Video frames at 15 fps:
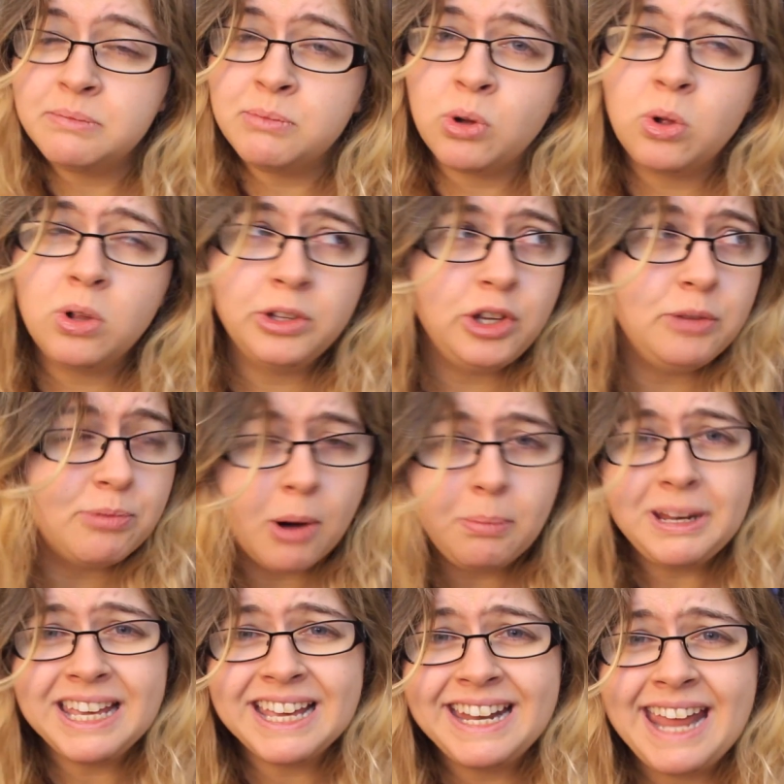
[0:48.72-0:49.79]
them all, you
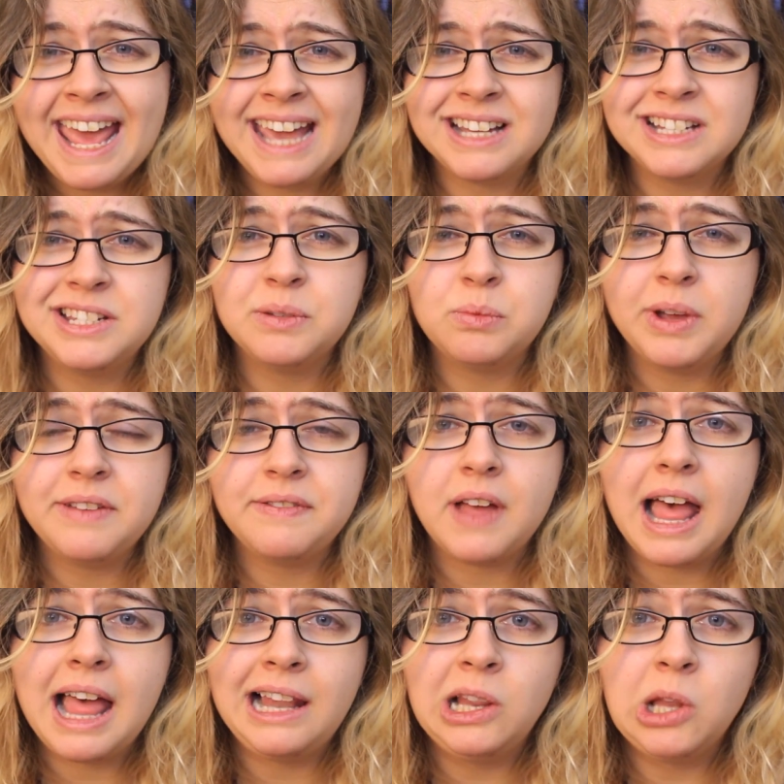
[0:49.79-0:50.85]
probably connect with
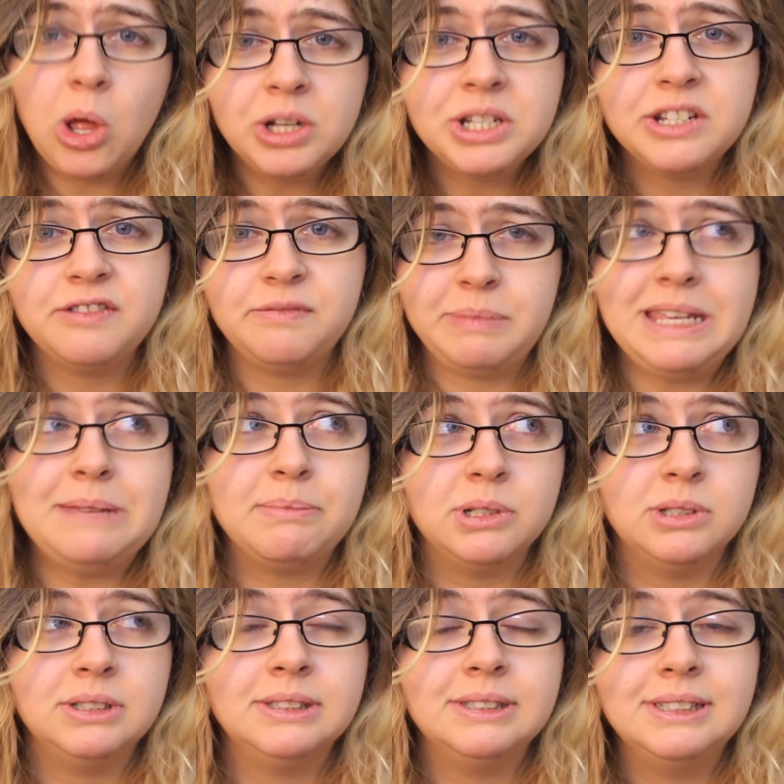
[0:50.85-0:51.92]
a lot of
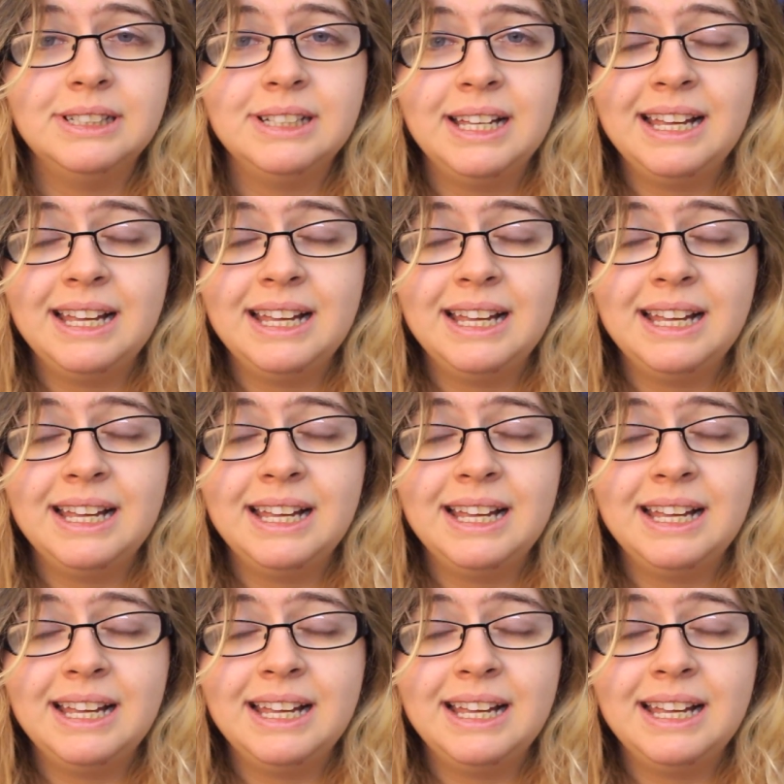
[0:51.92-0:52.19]
people.